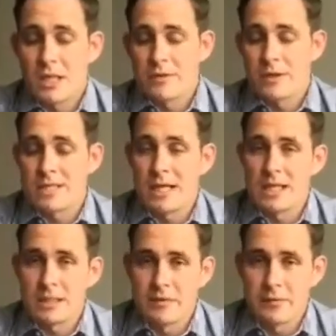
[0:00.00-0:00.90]
are
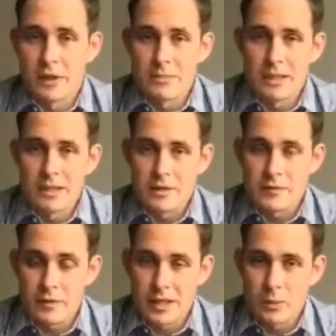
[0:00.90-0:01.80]
designed to be fully maintenance
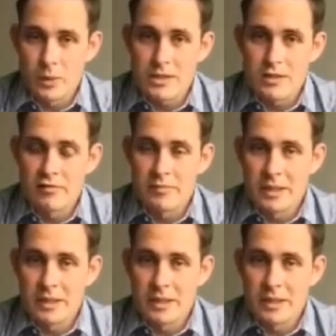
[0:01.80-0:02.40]
free once they've